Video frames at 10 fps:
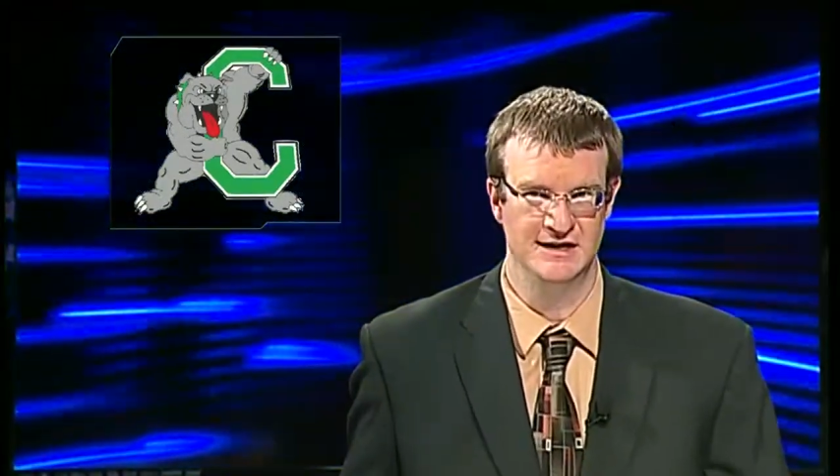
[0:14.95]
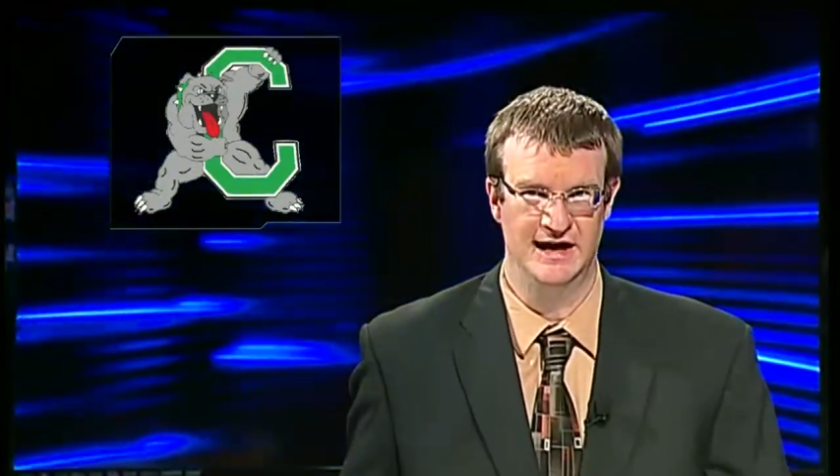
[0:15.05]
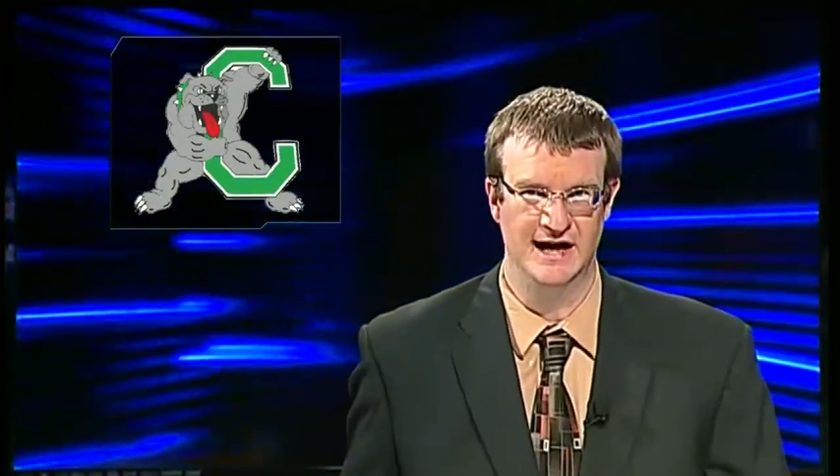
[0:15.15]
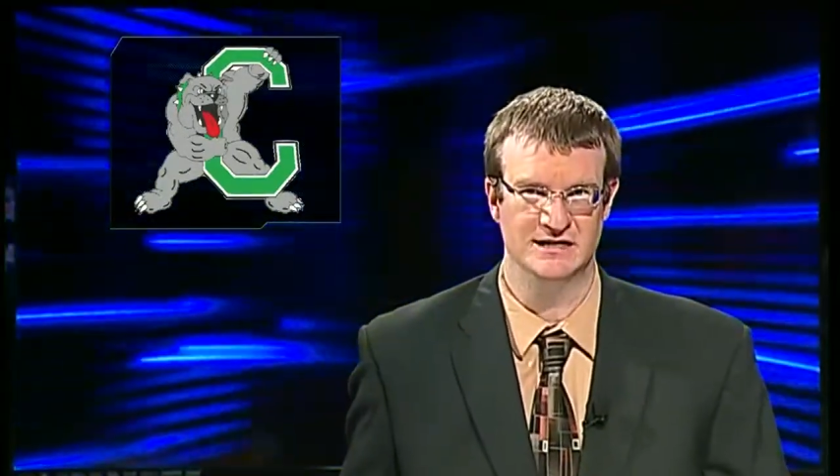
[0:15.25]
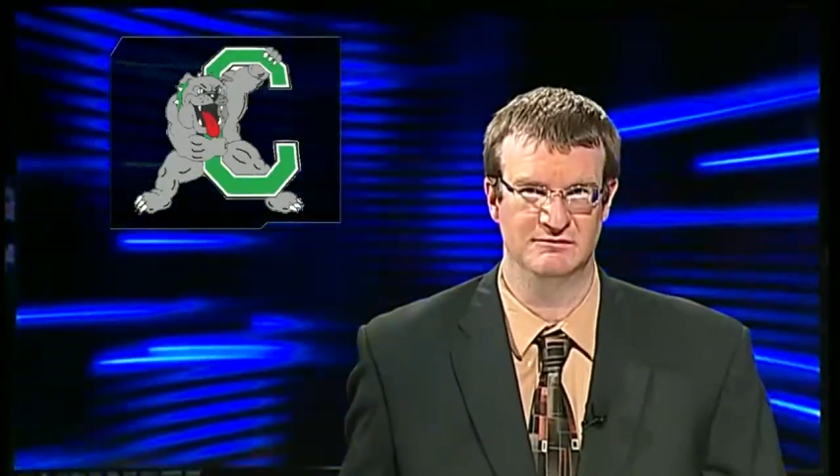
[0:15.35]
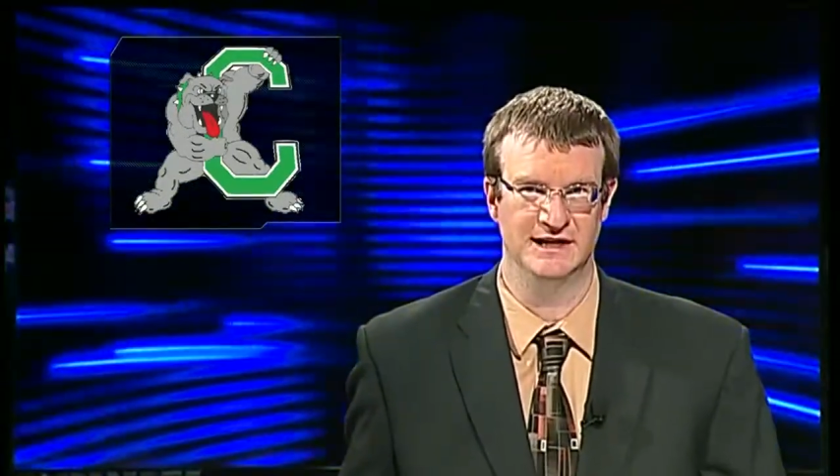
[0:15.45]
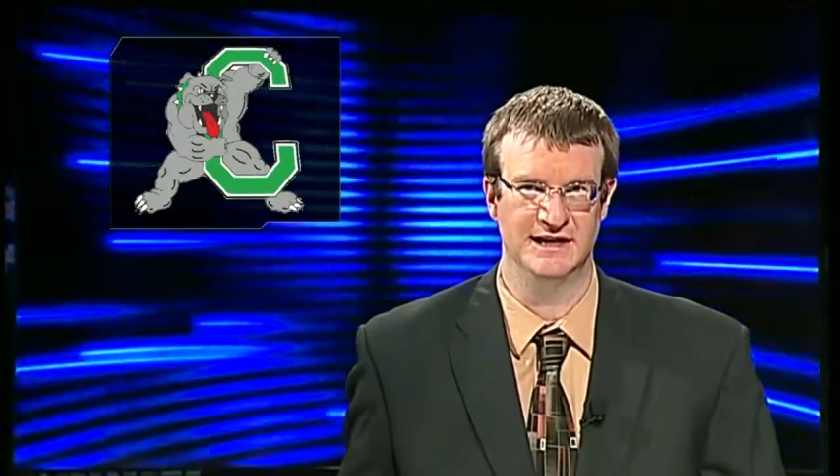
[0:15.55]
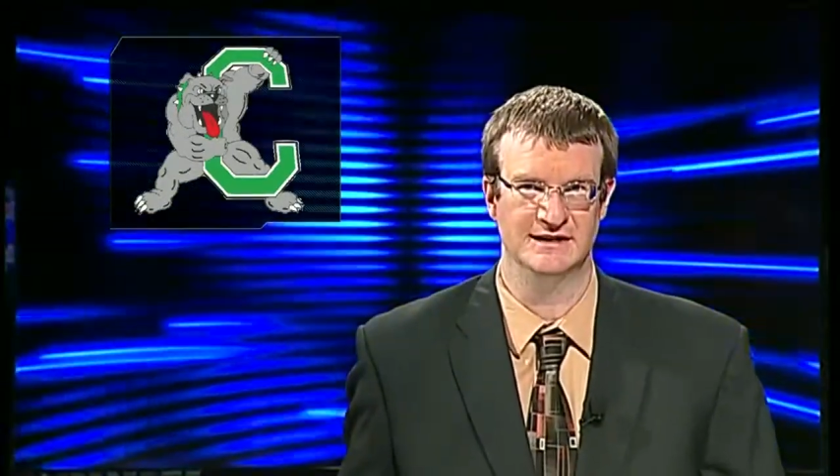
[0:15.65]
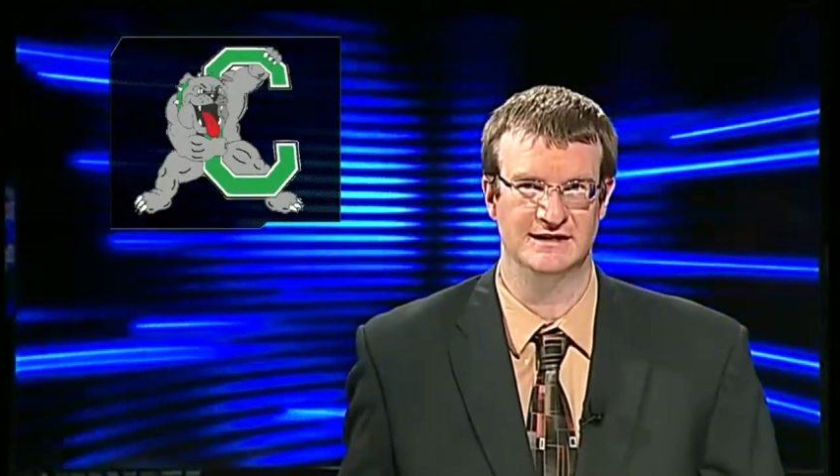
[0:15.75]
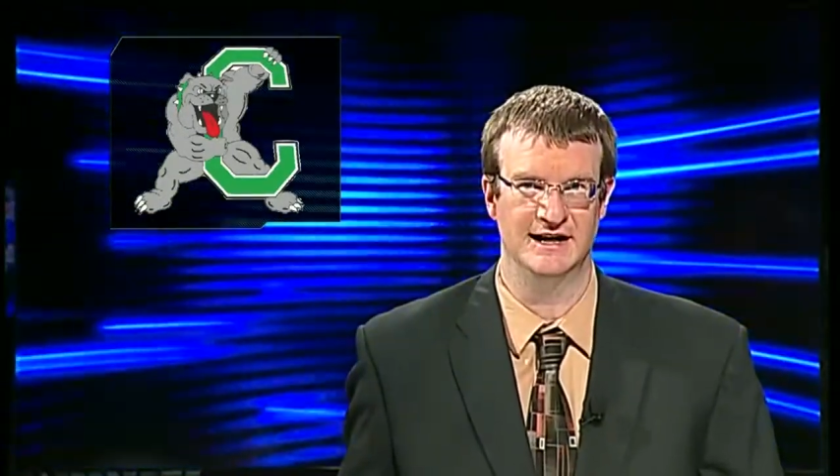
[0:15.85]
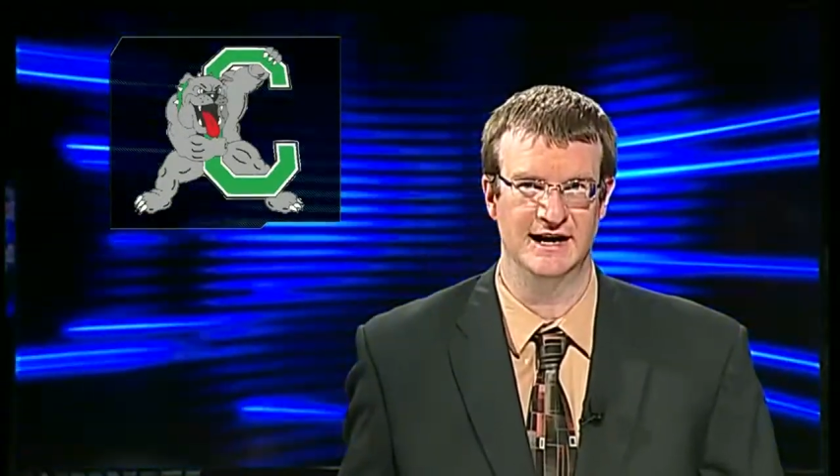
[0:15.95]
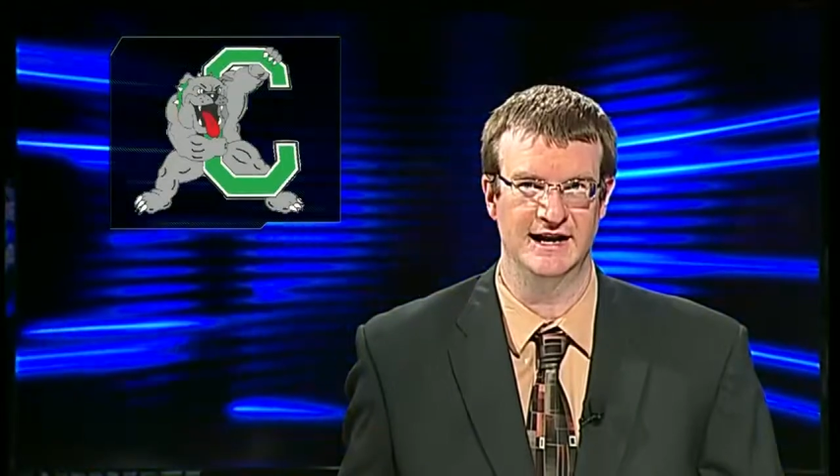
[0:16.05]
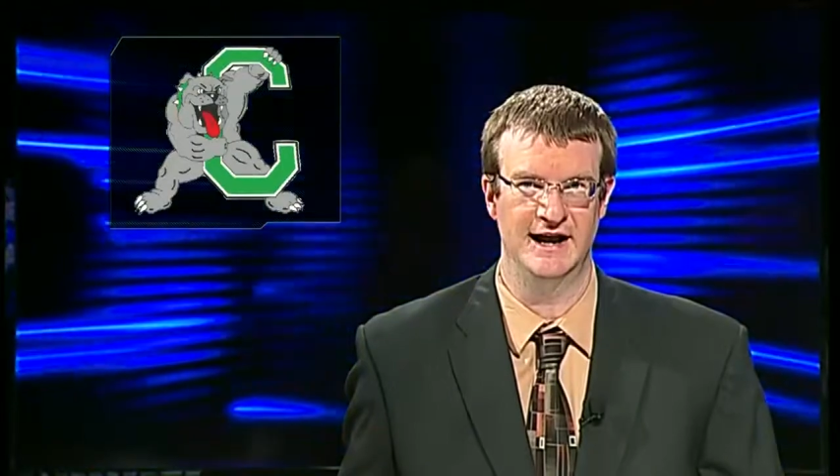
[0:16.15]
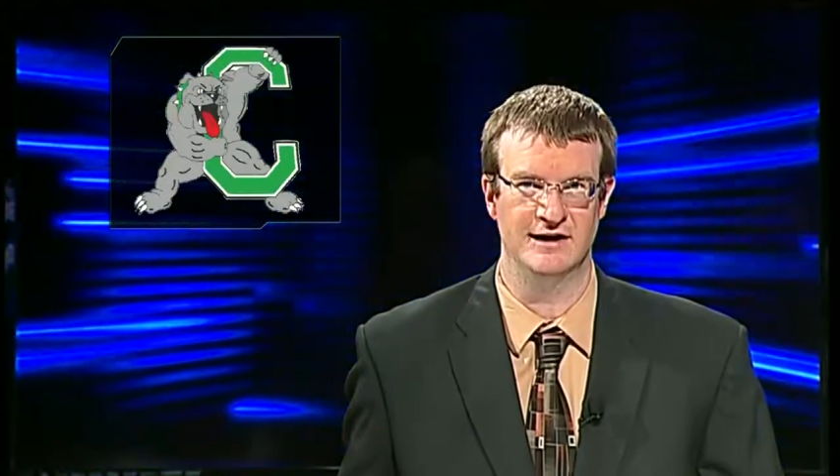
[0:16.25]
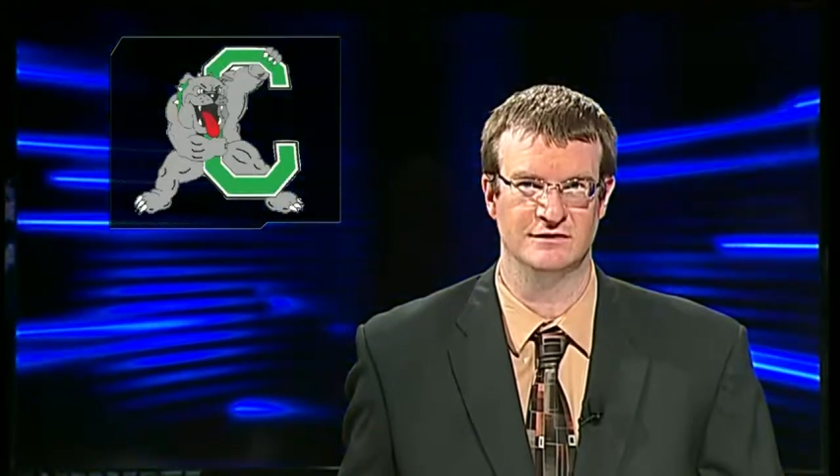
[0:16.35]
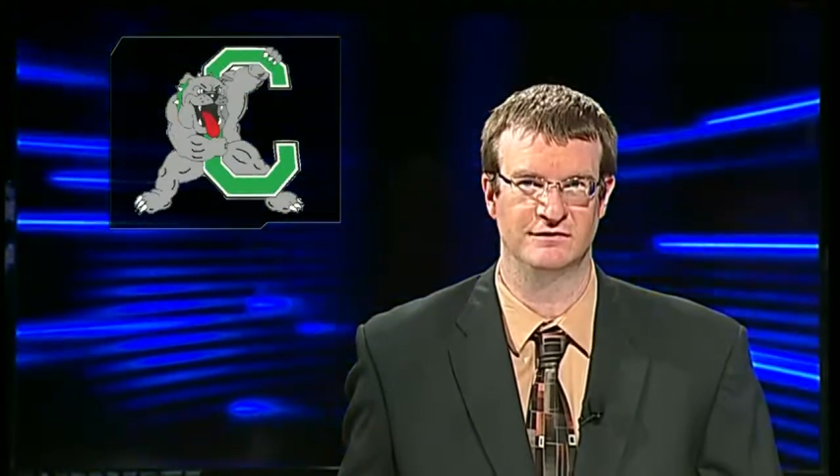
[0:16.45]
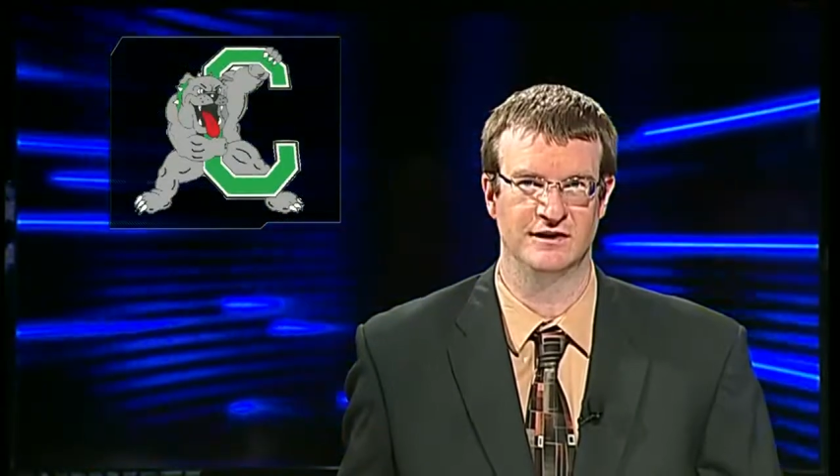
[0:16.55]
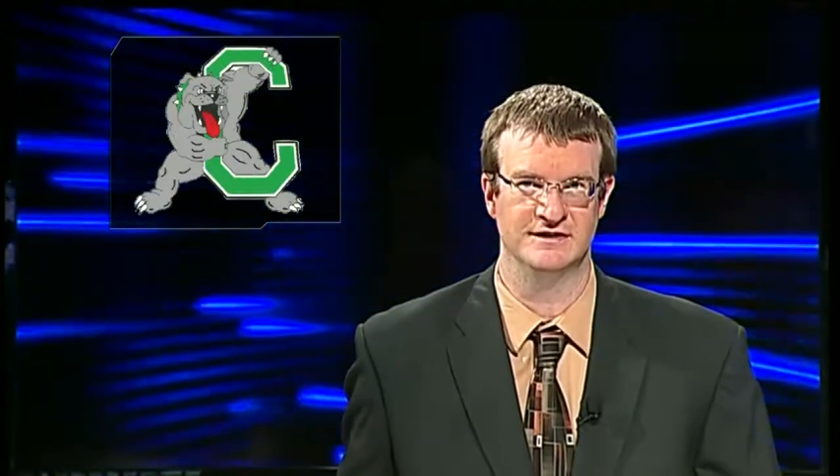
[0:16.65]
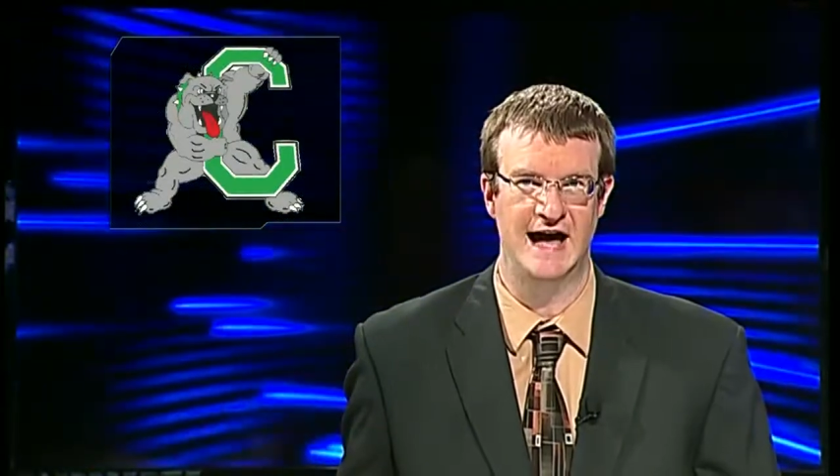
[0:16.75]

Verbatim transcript: Action beginning tonight in Ayersville.